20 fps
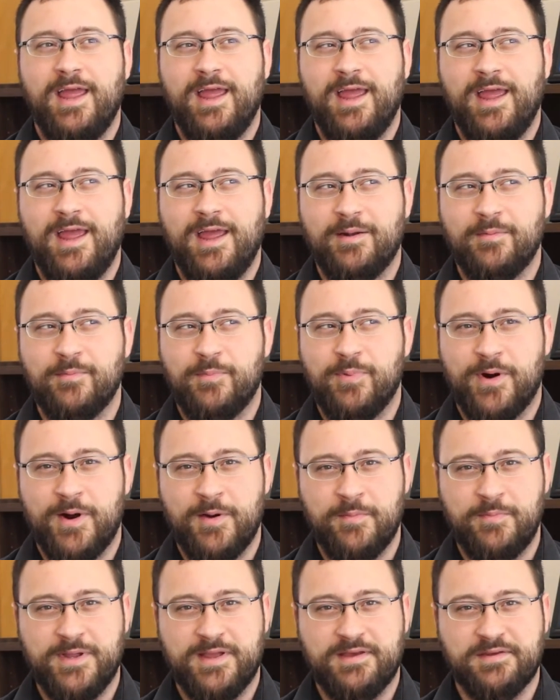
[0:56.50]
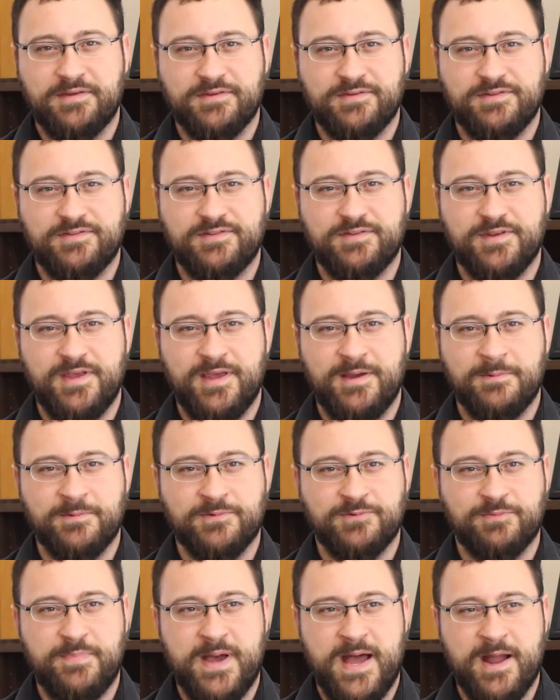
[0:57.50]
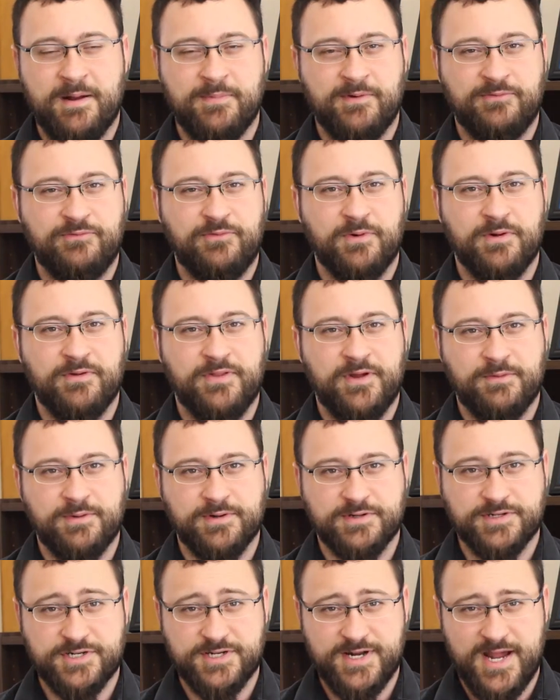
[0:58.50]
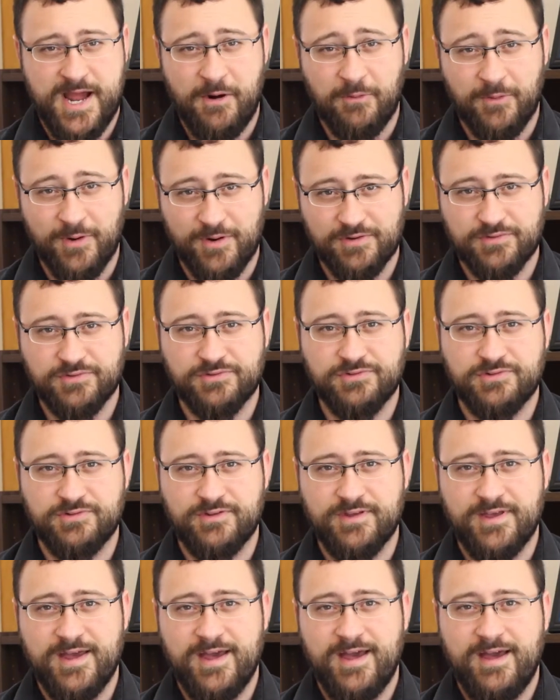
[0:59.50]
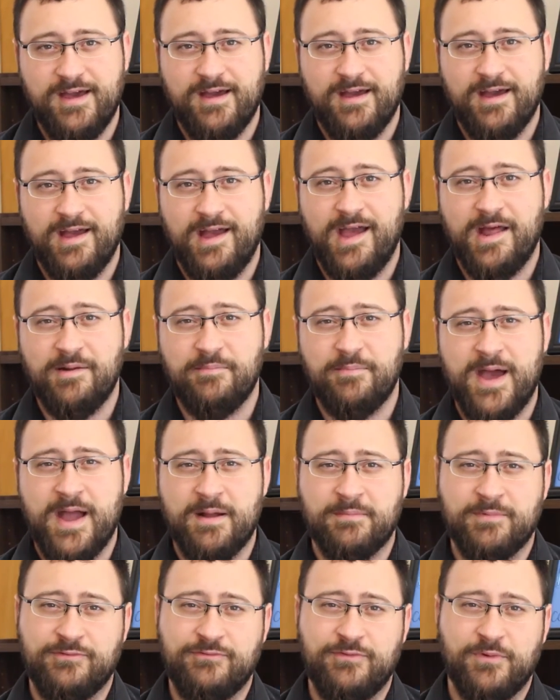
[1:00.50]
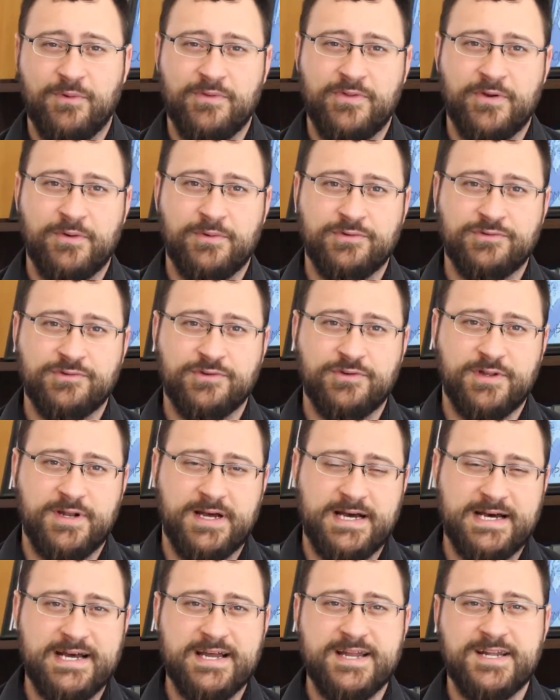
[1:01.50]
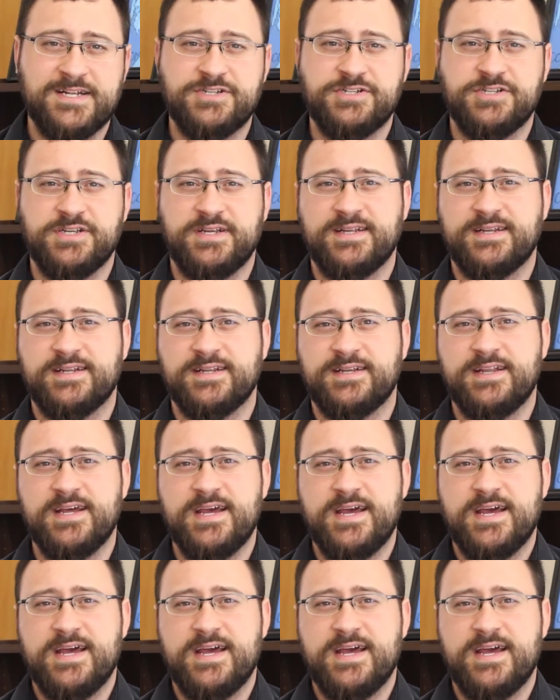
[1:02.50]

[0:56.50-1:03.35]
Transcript: in part because it was back before there were showers, and back before there was good hygiene,